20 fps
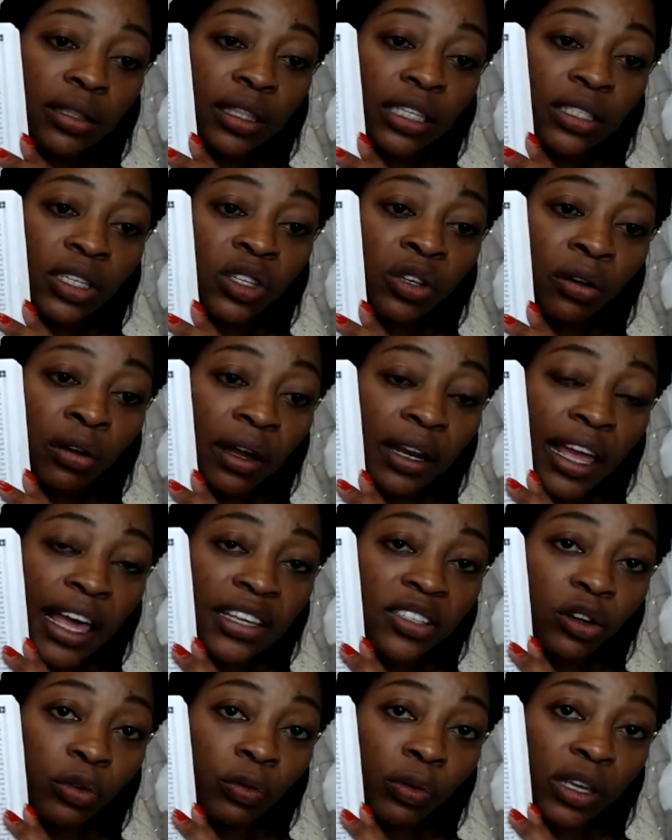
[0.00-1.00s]
This is great
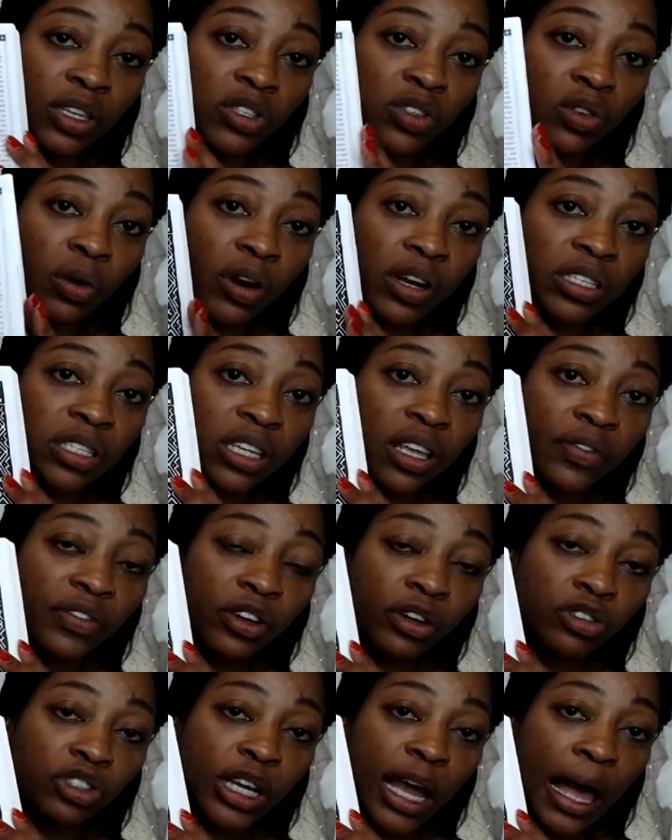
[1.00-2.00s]
as a resource
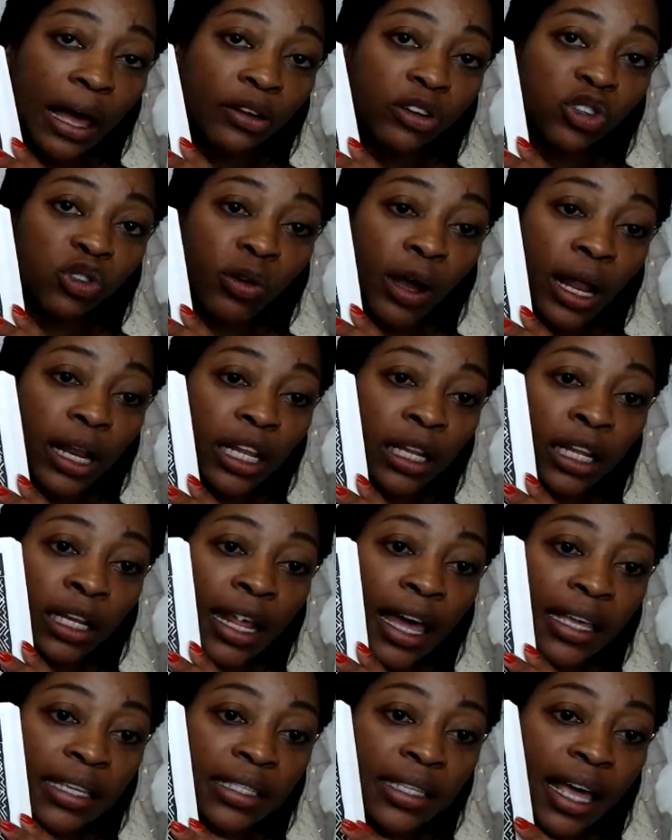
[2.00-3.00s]
if your child is writing
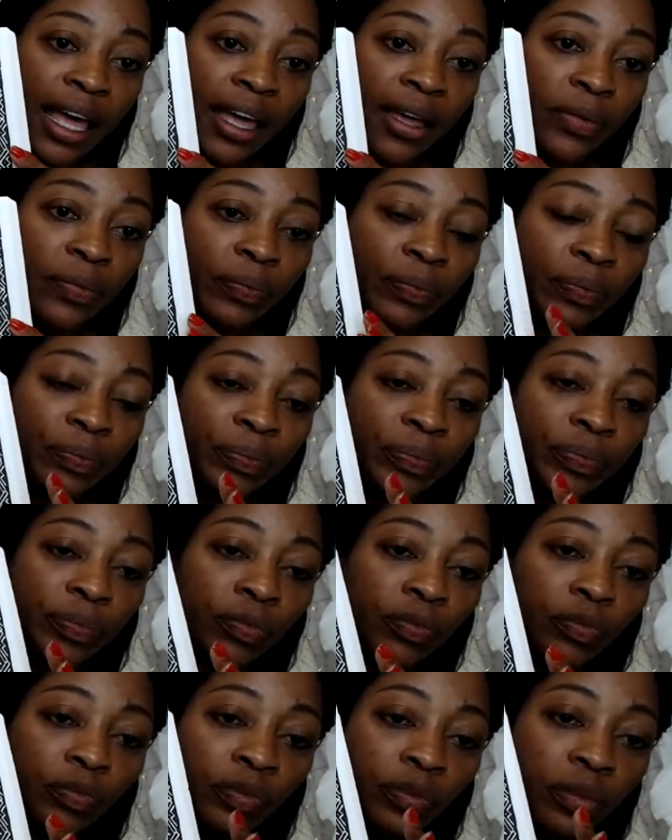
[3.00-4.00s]
an essay.
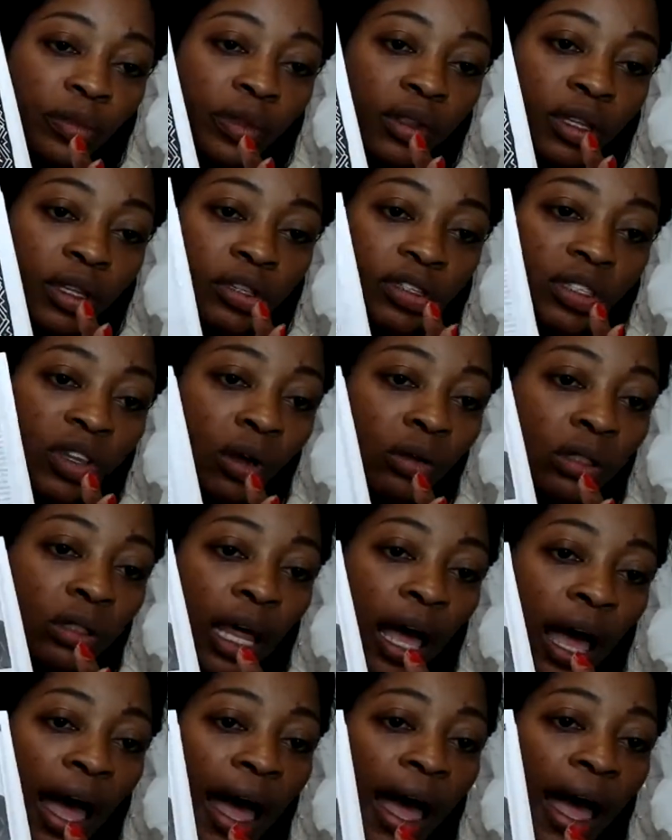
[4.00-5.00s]
So
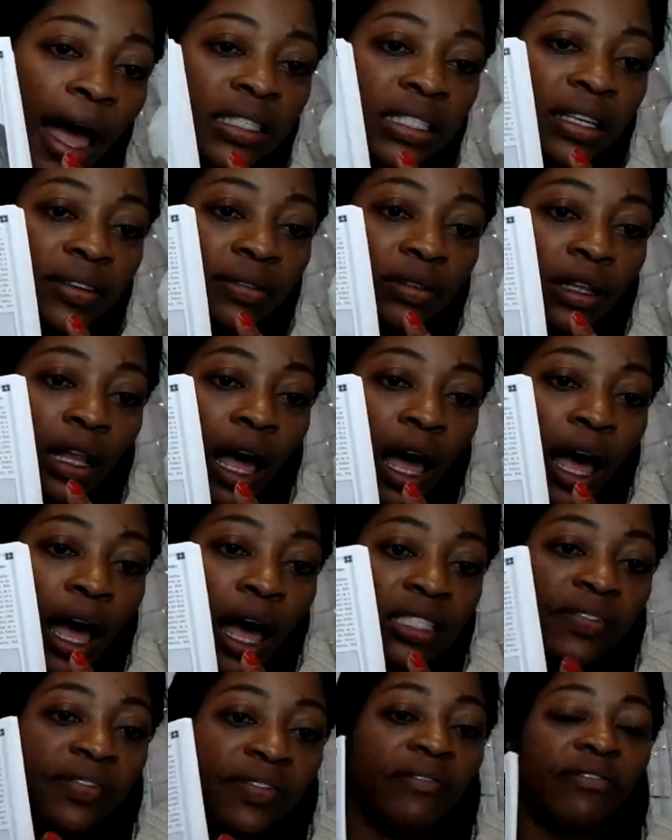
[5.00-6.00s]
lots,
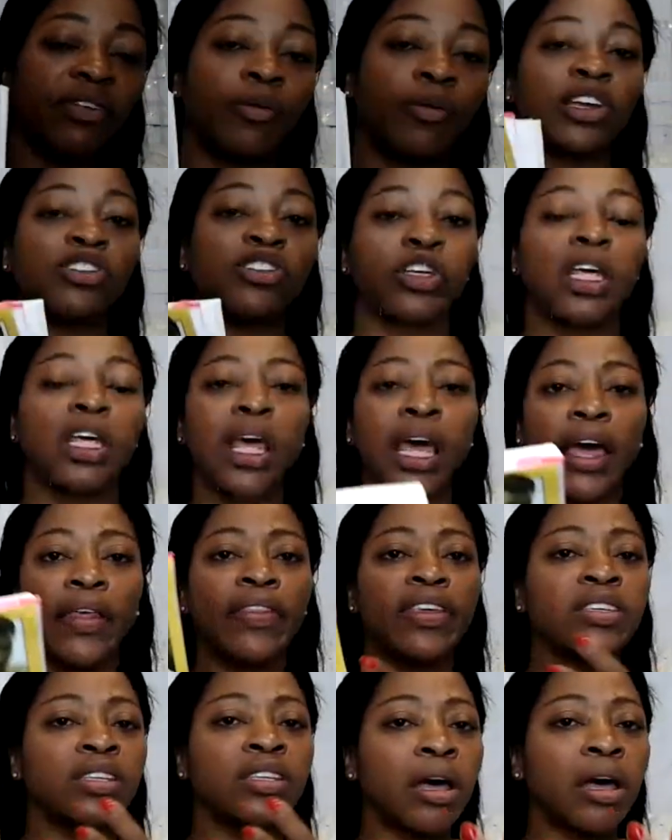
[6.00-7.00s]
lots of information.
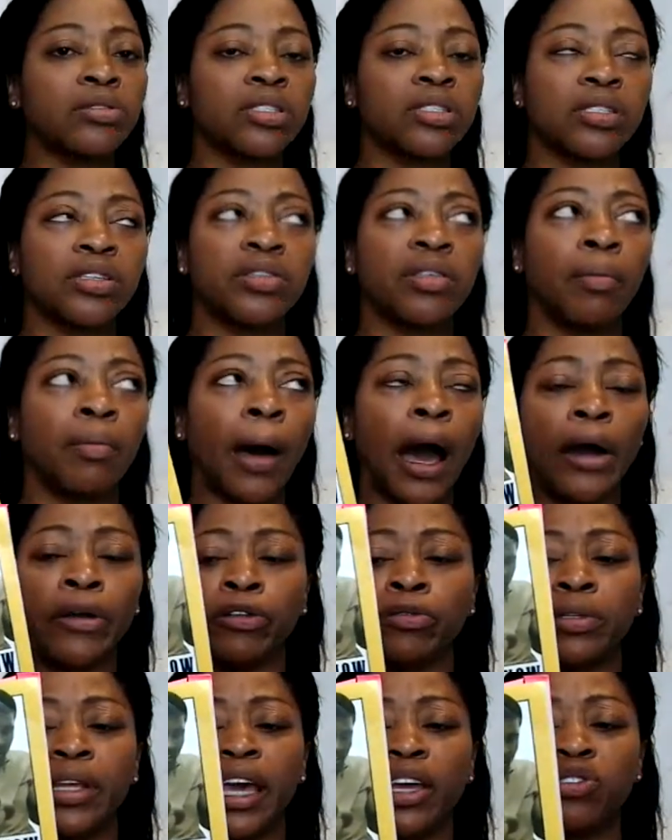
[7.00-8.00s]
And this goes to the
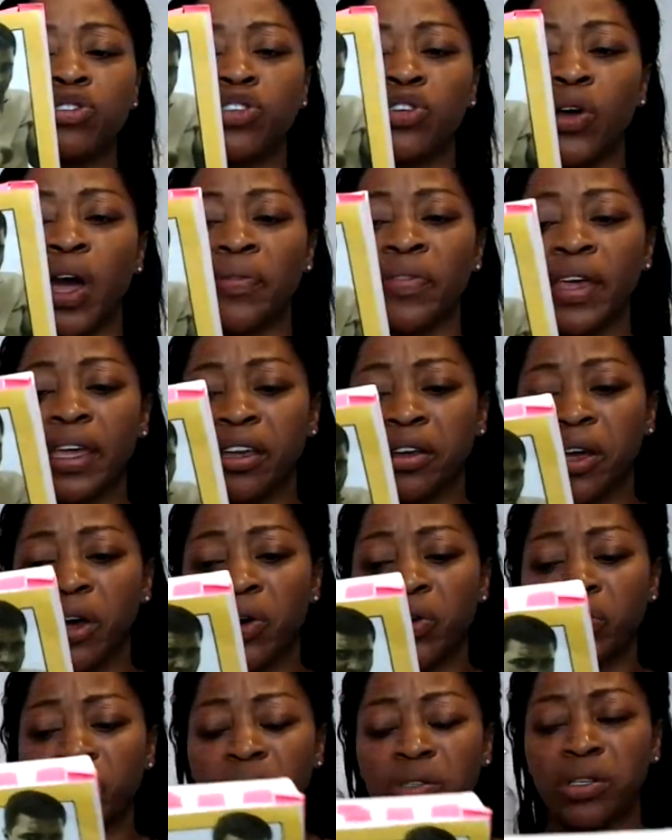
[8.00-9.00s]
modern day too. I think it
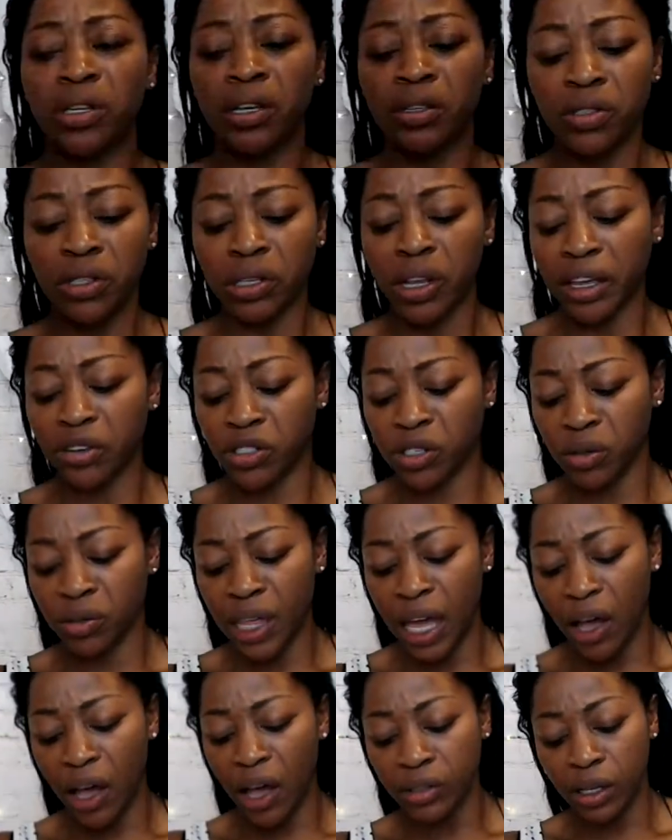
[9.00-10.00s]
goes to like
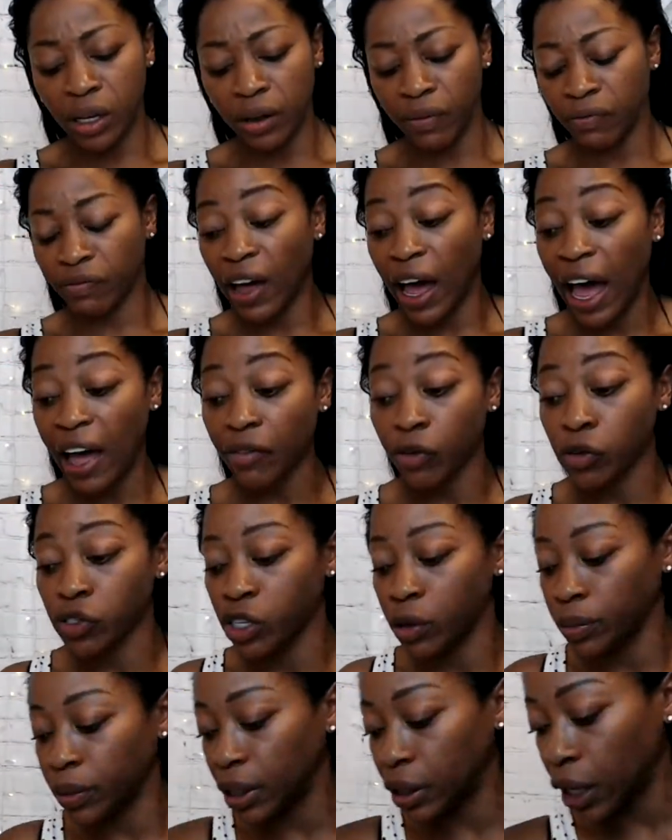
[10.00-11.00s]
2005
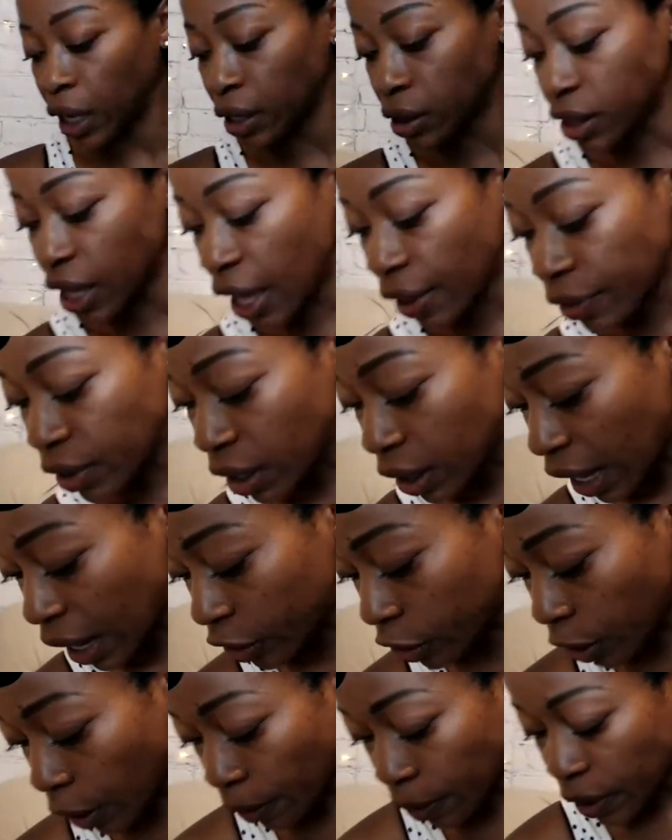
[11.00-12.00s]
or something like that.
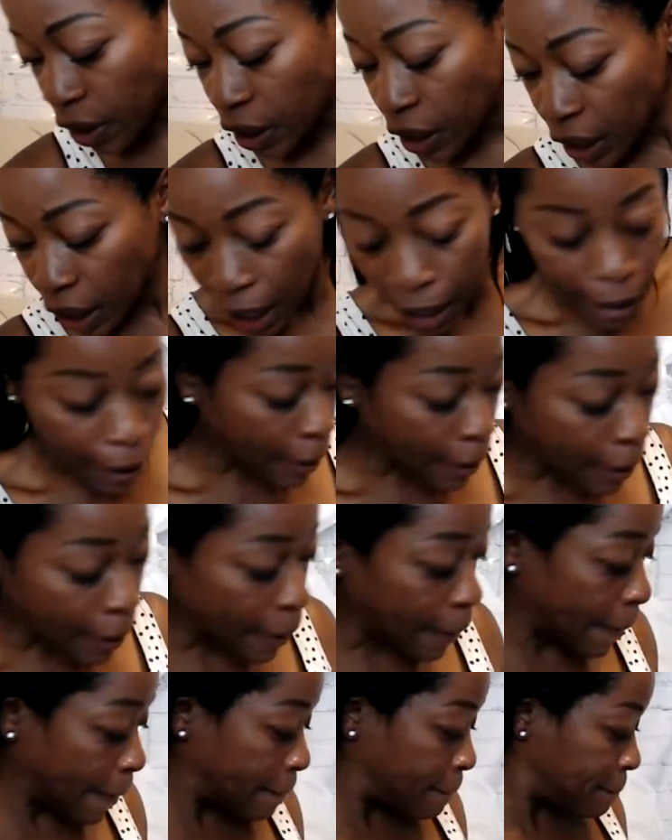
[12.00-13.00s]
I don't know.
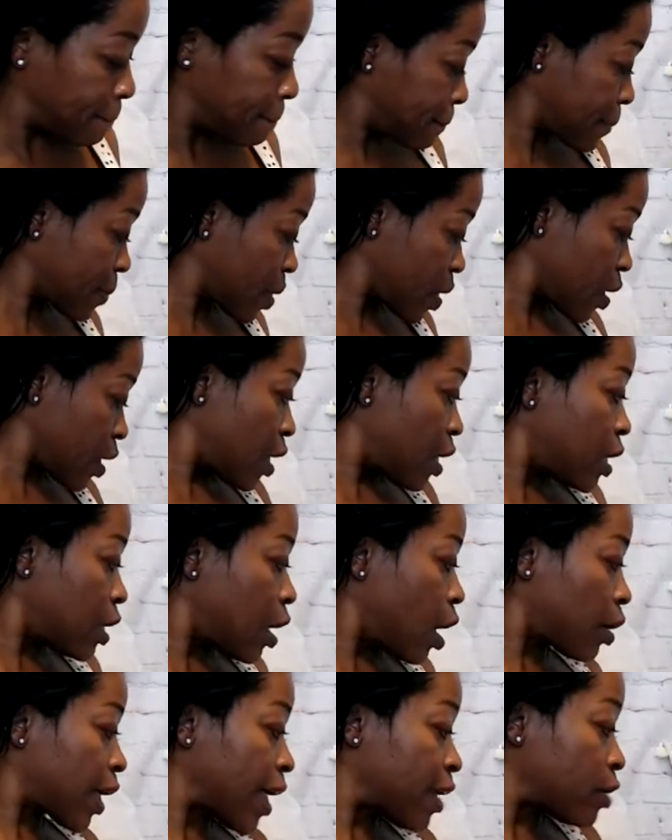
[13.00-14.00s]
Um,
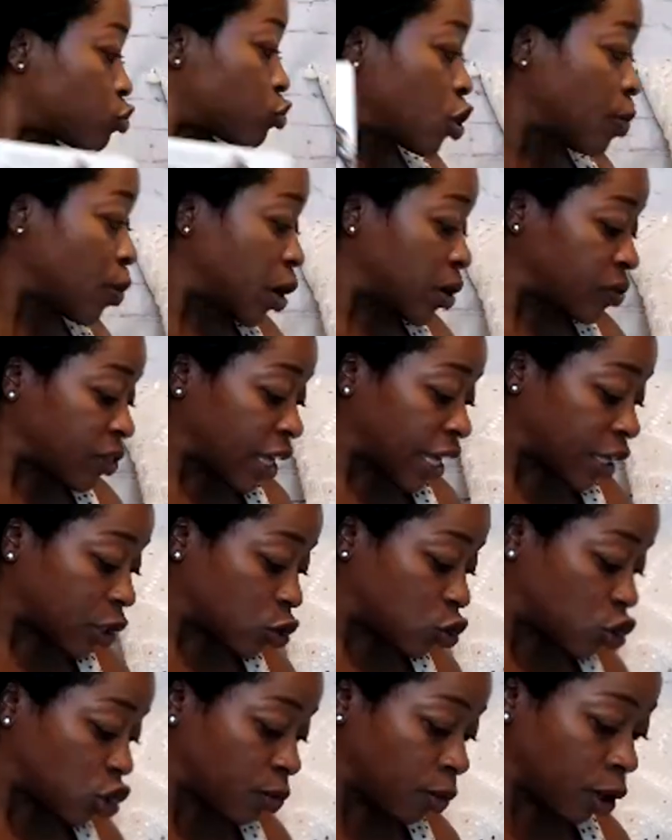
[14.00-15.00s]
okay, two more
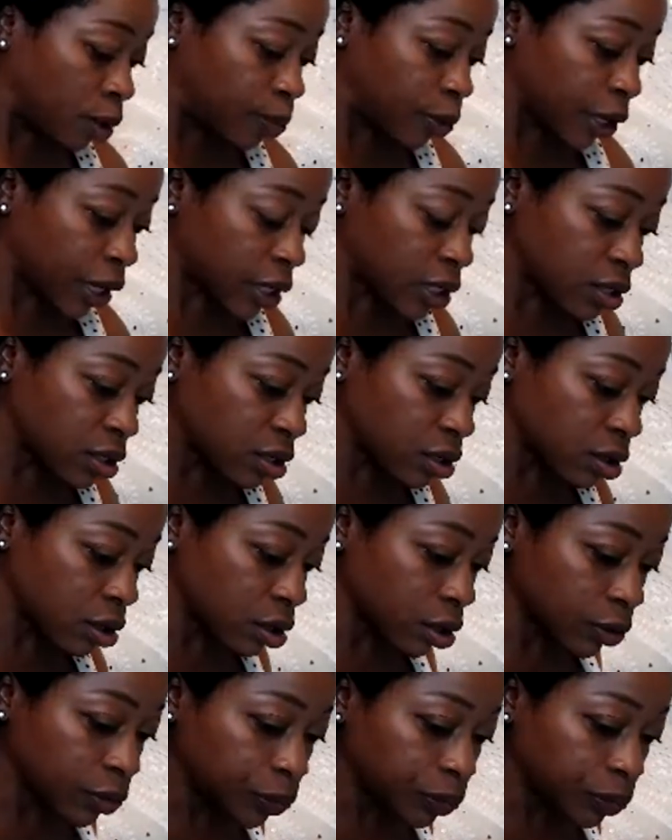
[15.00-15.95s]
things, two more books.